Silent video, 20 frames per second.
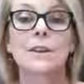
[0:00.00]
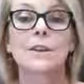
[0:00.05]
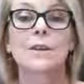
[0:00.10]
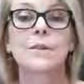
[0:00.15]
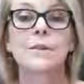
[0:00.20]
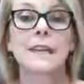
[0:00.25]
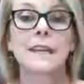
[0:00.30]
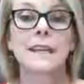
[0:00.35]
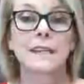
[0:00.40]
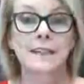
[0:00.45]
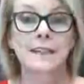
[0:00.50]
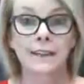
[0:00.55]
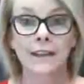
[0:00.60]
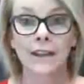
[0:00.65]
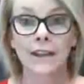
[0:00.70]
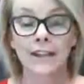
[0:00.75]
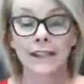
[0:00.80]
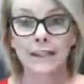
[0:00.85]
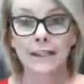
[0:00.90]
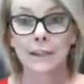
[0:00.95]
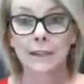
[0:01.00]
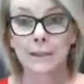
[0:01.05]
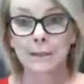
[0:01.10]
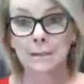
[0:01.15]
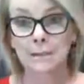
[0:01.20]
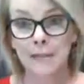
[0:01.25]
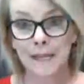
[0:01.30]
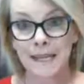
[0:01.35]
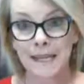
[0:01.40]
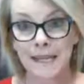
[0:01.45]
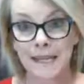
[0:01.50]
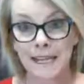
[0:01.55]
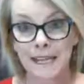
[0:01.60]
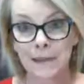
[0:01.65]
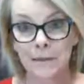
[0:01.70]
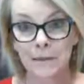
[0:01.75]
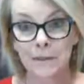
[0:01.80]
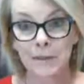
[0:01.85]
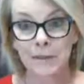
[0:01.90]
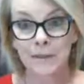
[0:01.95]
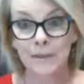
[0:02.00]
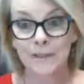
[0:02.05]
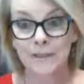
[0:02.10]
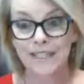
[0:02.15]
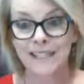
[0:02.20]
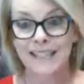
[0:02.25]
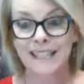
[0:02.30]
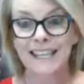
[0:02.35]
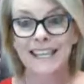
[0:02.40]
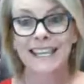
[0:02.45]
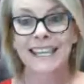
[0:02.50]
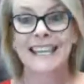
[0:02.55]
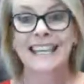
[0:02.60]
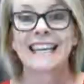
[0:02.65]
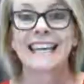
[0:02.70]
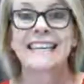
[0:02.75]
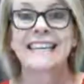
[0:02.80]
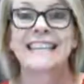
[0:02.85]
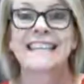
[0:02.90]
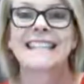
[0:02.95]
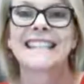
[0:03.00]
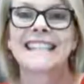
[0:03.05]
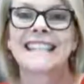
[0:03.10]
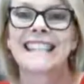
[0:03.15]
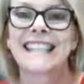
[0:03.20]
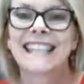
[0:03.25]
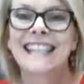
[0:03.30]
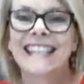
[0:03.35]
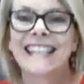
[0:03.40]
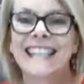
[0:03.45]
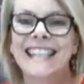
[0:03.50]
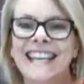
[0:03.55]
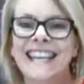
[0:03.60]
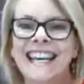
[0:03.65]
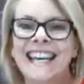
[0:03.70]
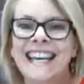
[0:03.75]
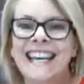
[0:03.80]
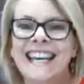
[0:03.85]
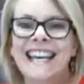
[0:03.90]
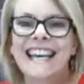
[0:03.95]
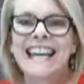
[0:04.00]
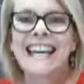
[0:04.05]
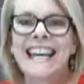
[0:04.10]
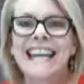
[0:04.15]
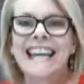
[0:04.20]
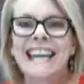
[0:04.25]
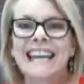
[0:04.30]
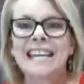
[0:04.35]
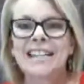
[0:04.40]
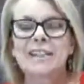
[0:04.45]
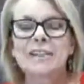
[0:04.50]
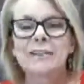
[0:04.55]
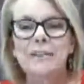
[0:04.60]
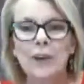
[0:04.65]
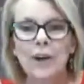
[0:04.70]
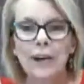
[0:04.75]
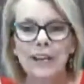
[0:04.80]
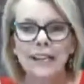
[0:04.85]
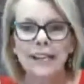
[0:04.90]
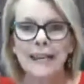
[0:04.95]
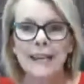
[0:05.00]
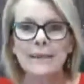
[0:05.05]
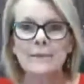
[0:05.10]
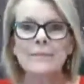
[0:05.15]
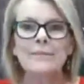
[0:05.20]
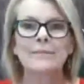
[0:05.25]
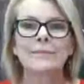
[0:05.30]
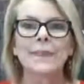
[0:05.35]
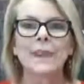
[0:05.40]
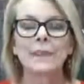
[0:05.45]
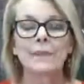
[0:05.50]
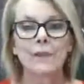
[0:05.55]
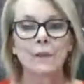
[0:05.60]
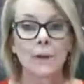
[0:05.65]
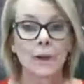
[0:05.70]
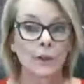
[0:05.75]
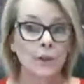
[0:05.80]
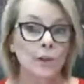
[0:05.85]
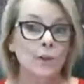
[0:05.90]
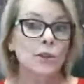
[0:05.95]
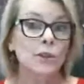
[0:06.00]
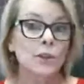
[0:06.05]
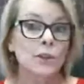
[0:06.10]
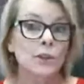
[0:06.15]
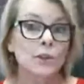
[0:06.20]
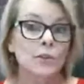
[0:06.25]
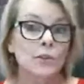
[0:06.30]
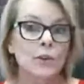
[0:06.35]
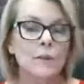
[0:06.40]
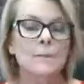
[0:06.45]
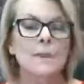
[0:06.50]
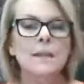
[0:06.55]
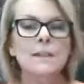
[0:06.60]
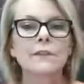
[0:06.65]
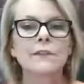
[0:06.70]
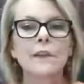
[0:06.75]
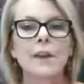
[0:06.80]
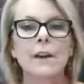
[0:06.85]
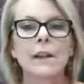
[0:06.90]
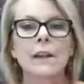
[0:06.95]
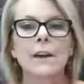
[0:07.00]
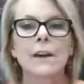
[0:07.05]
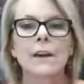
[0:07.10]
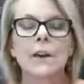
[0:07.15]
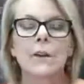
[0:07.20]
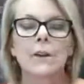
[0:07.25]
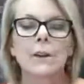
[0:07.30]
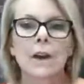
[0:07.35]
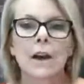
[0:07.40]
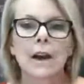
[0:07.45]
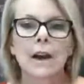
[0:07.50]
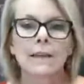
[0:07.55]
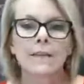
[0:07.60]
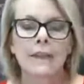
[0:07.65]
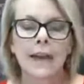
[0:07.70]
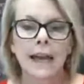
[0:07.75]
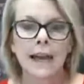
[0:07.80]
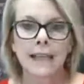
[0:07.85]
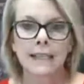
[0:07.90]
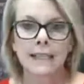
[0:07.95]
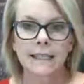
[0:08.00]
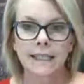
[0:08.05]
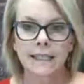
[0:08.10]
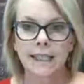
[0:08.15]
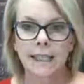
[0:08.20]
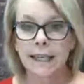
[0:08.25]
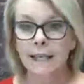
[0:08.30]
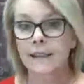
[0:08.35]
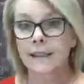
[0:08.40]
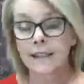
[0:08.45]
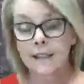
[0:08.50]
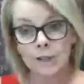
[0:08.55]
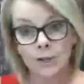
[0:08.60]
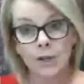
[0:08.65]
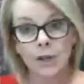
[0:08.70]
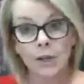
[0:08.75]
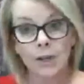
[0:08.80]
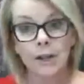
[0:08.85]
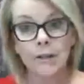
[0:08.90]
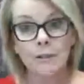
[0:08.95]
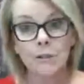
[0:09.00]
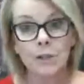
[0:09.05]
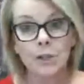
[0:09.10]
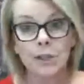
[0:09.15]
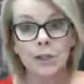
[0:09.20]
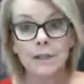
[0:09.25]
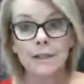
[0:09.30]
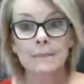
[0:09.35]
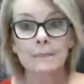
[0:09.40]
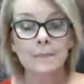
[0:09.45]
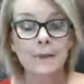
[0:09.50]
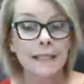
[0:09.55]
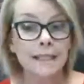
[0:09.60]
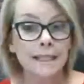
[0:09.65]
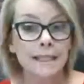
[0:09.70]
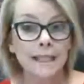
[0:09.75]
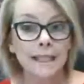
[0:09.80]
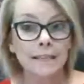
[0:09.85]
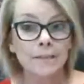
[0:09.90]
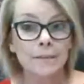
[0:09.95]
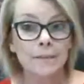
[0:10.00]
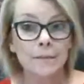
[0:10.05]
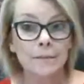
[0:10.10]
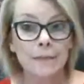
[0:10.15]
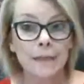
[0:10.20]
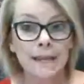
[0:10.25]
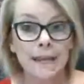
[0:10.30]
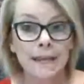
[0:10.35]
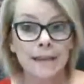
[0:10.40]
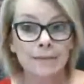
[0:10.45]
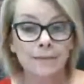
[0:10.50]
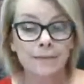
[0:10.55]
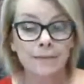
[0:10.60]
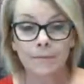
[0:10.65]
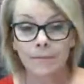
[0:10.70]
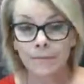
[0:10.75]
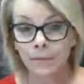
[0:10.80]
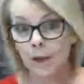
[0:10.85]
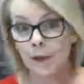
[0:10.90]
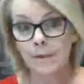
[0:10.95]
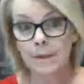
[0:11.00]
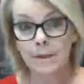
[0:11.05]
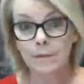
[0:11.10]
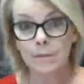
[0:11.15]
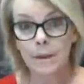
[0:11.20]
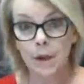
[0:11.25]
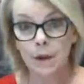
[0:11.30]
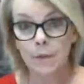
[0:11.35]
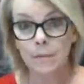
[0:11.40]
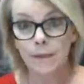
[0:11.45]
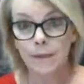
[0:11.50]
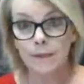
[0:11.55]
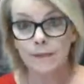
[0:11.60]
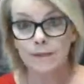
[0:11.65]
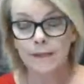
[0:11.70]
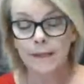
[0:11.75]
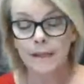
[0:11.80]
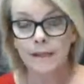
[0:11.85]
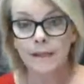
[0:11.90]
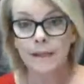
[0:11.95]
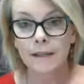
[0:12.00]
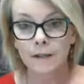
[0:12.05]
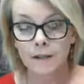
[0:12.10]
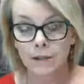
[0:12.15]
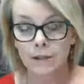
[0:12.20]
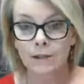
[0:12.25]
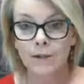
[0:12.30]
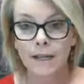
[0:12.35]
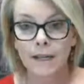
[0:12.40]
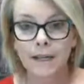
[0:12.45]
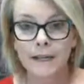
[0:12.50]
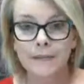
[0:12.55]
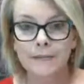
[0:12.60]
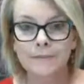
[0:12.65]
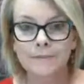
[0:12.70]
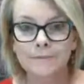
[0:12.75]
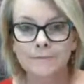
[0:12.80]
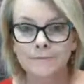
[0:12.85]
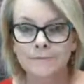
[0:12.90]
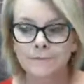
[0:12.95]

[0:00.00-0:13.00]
So excited to be here with you today, ladies. Each Friday, if you are new to the group, each Friday I go live at this time, which is midday for me. I'm in Melbourne in Australia.